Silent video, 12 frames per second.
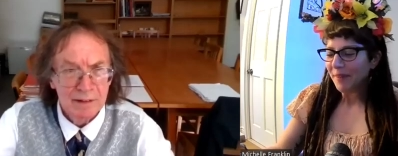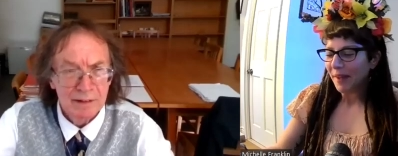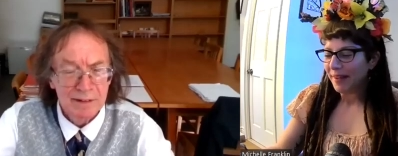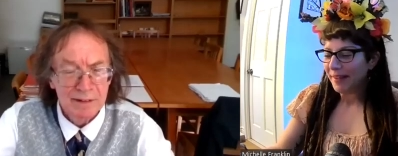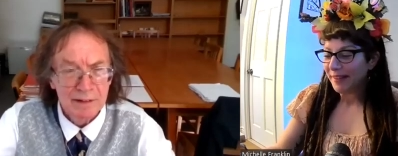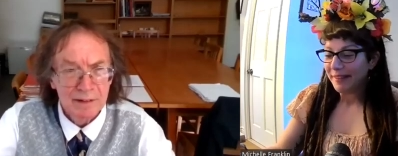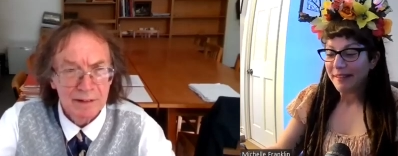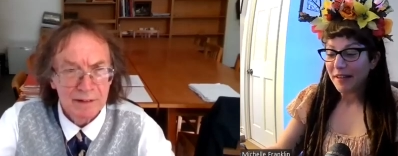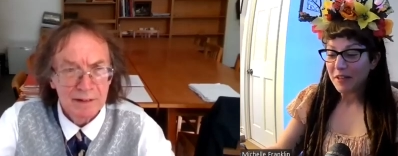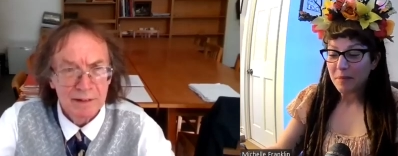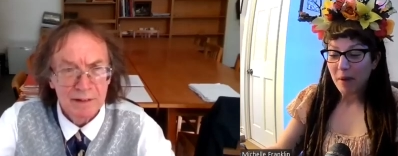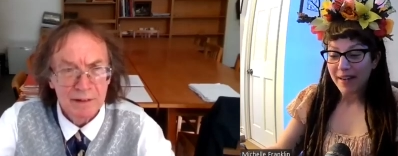Speaker 1: Uh,
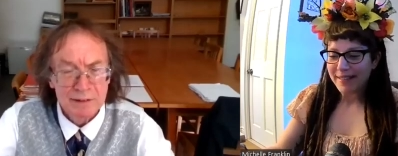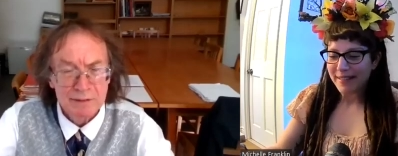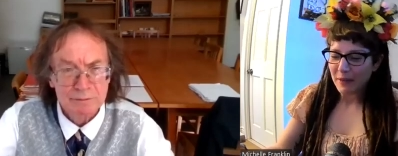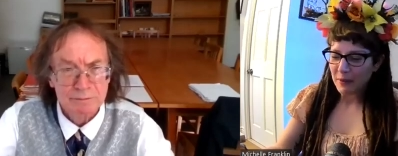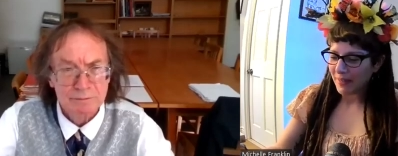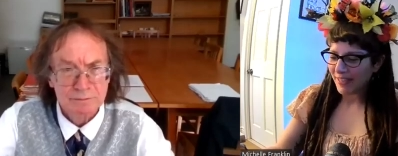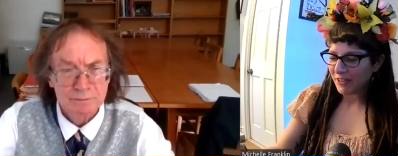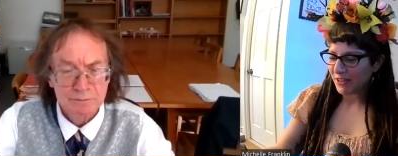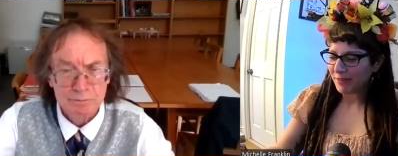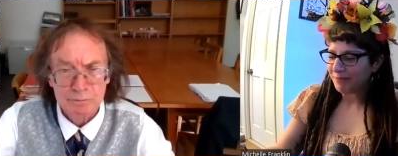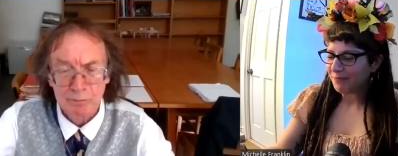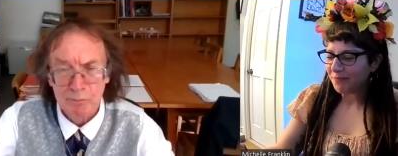next spicy
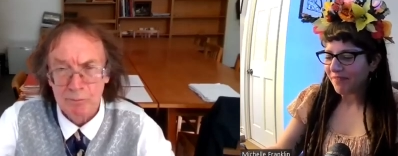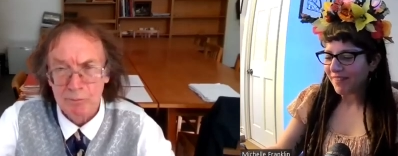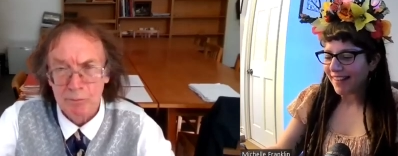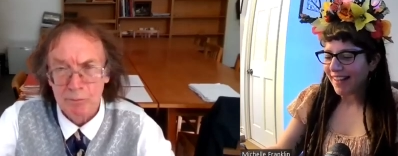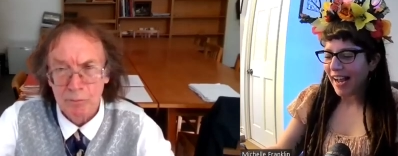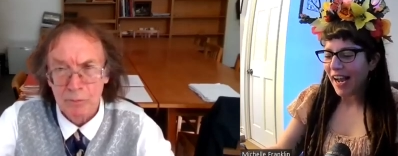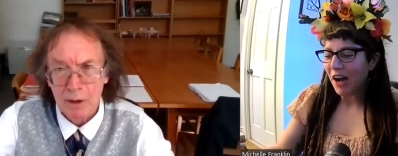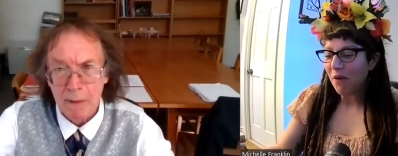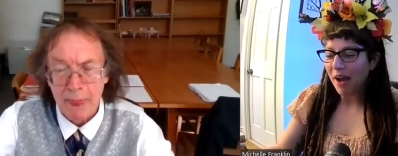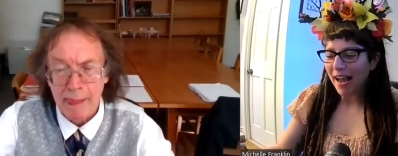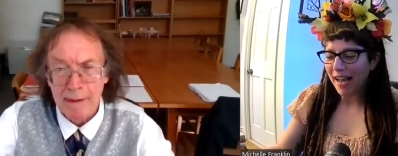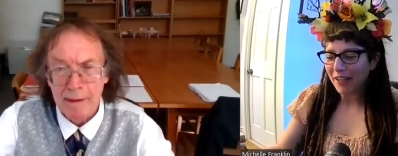question.
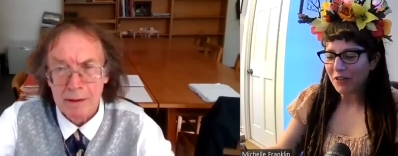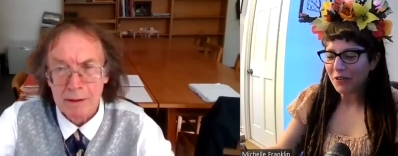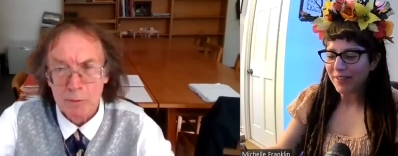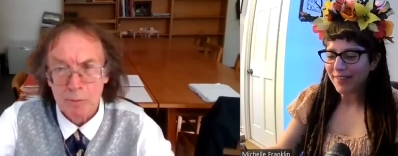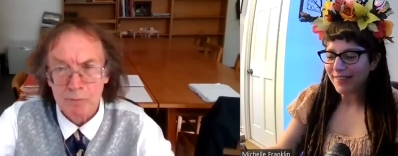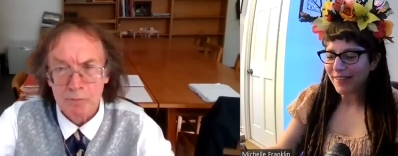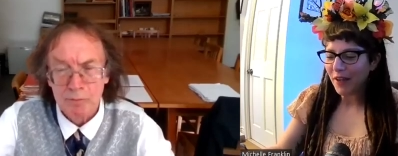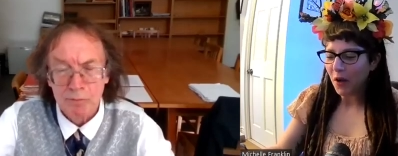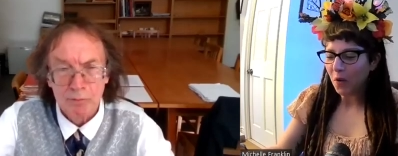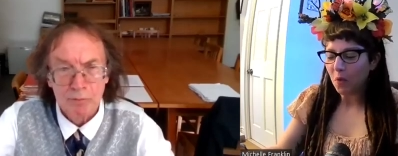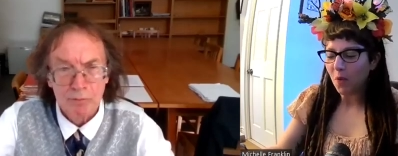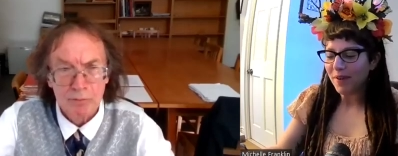How accurate
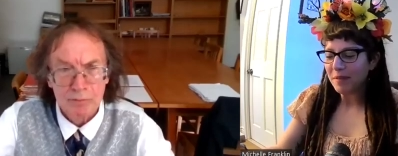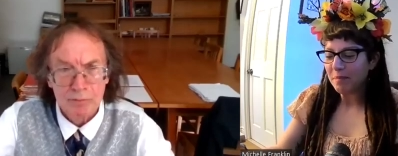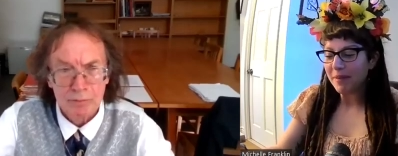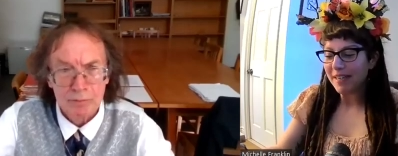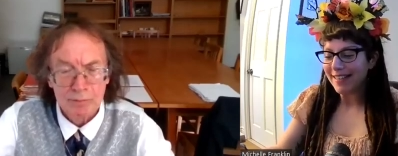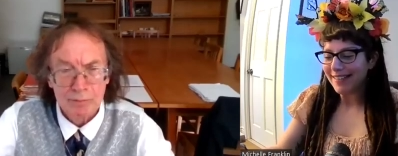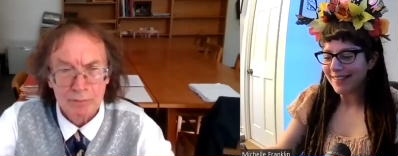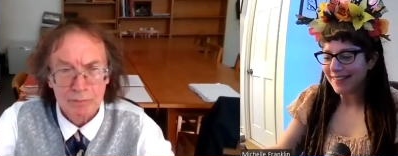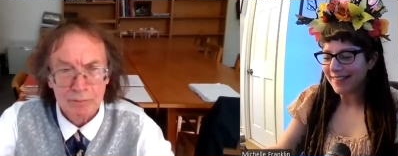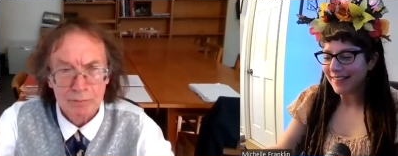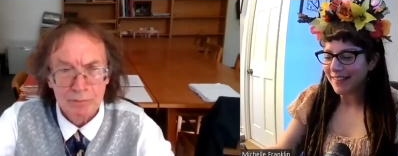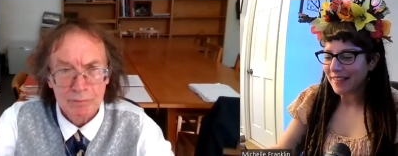was Bede?
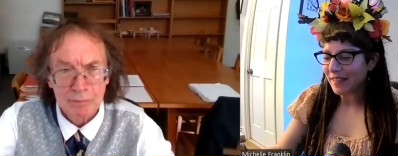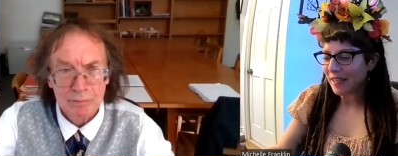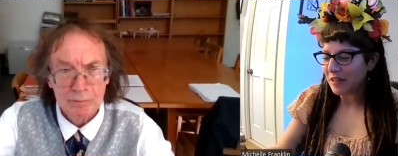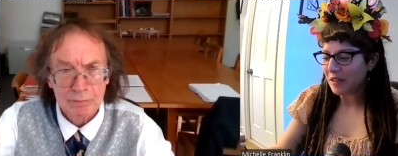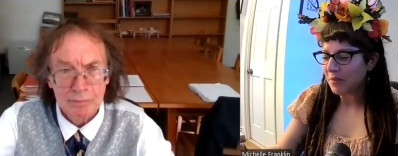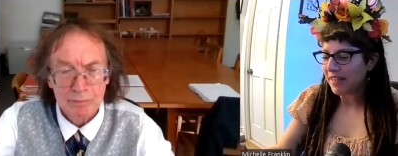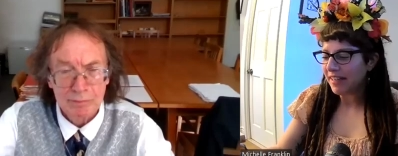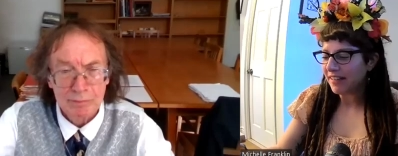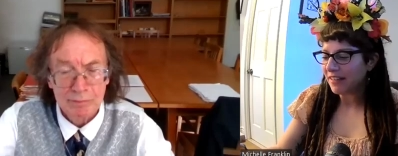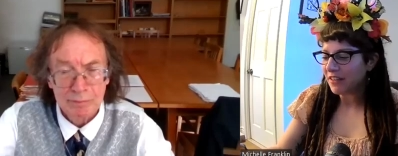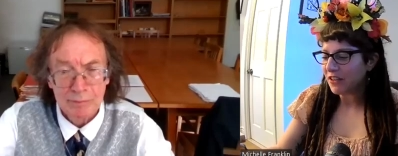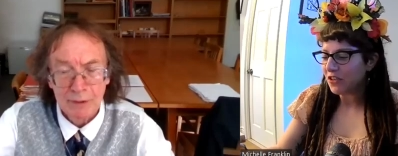He's said to be
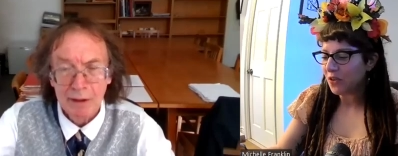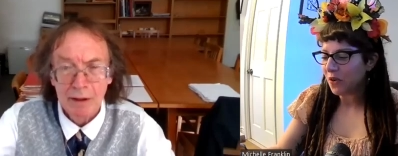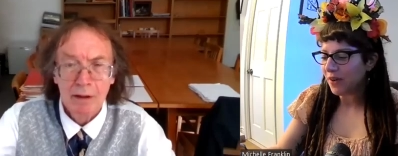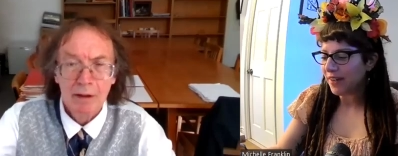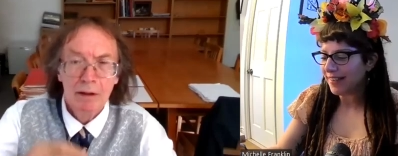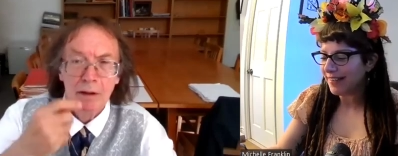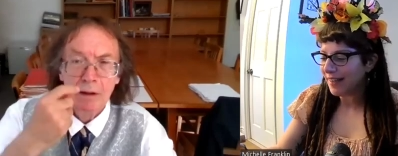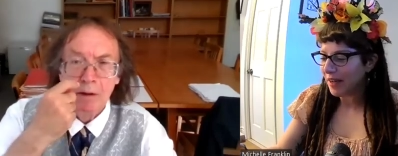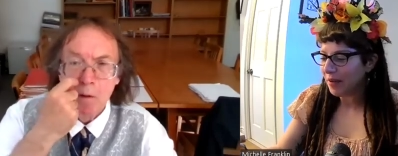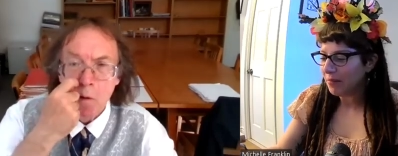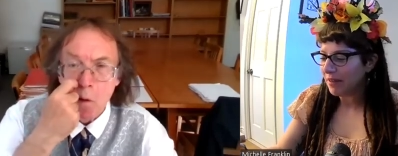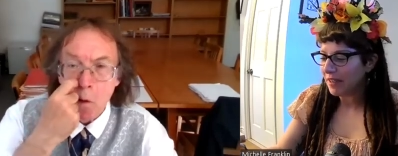England's historian,
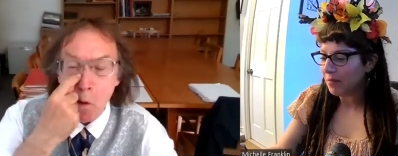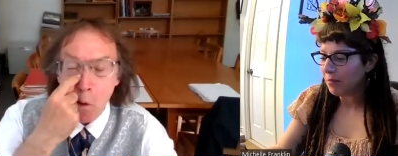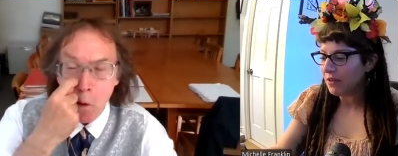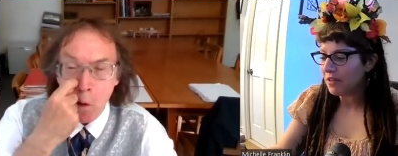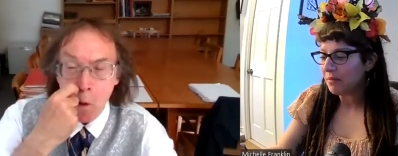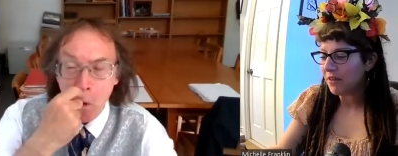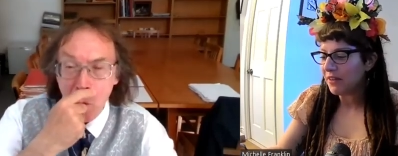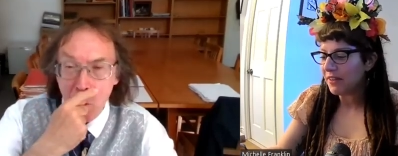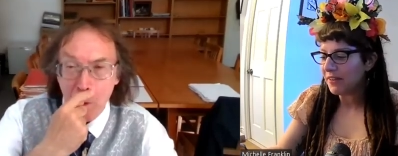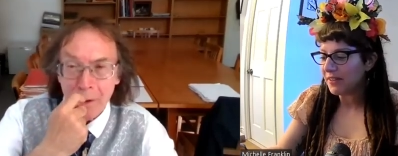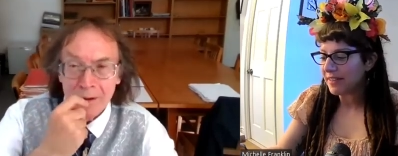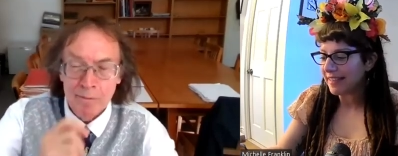but he puts
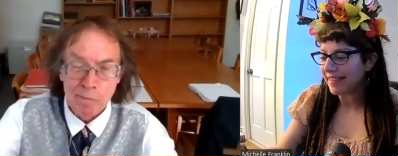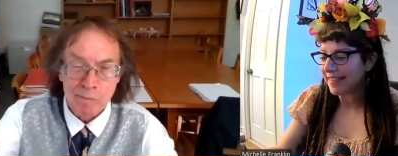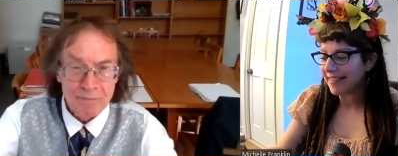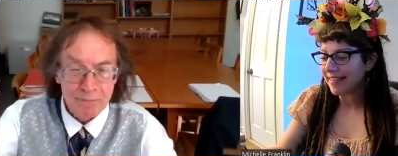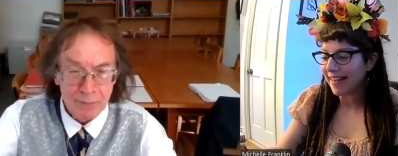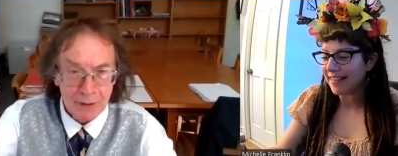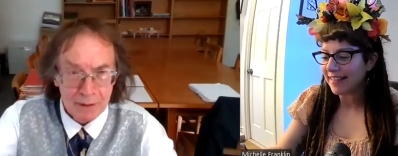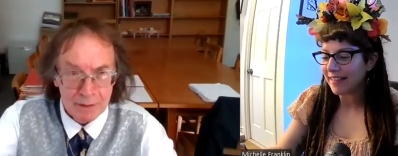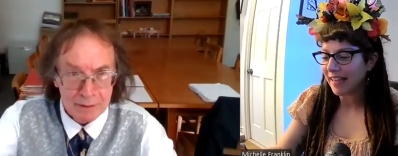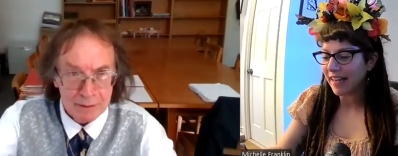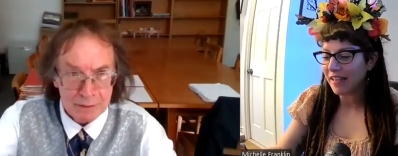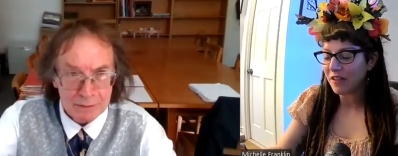miracles in his texts
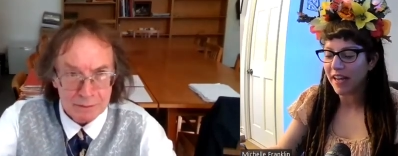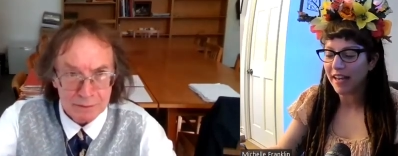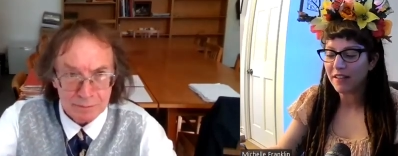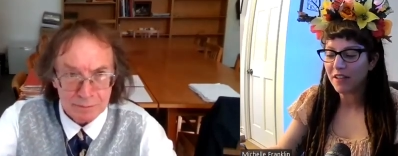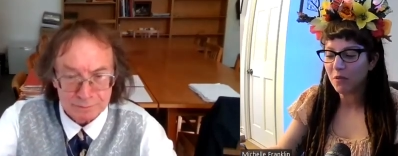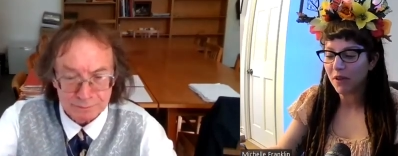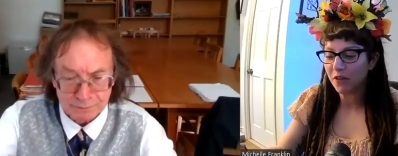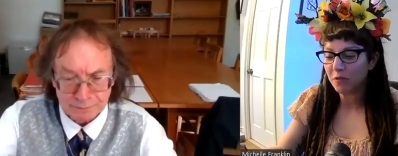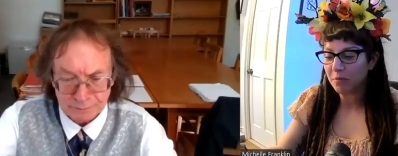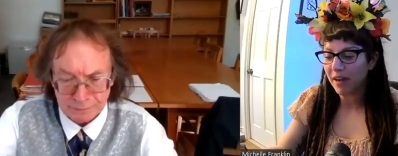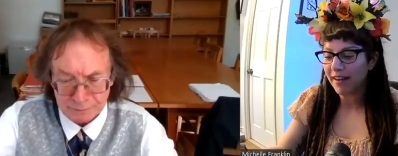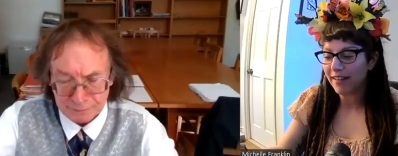and has anti Welsh
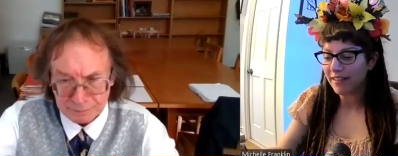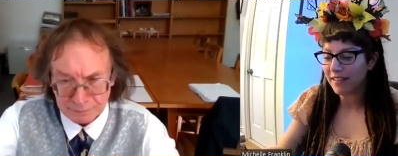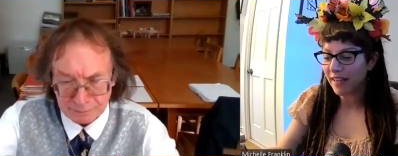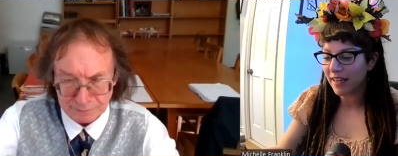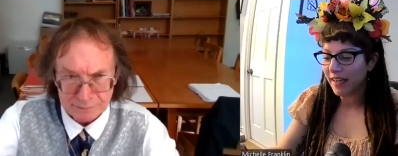bias.